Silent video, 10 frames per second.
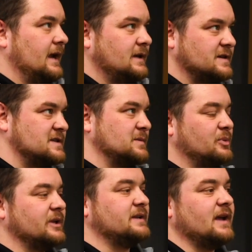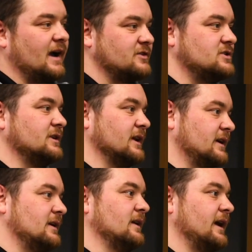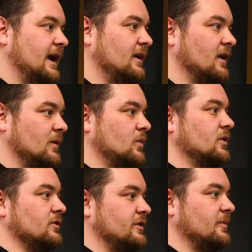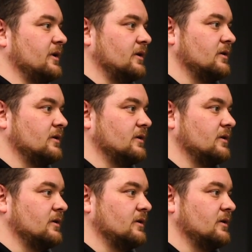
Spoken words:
doesn't deplete the oxygen like a Halon would or something.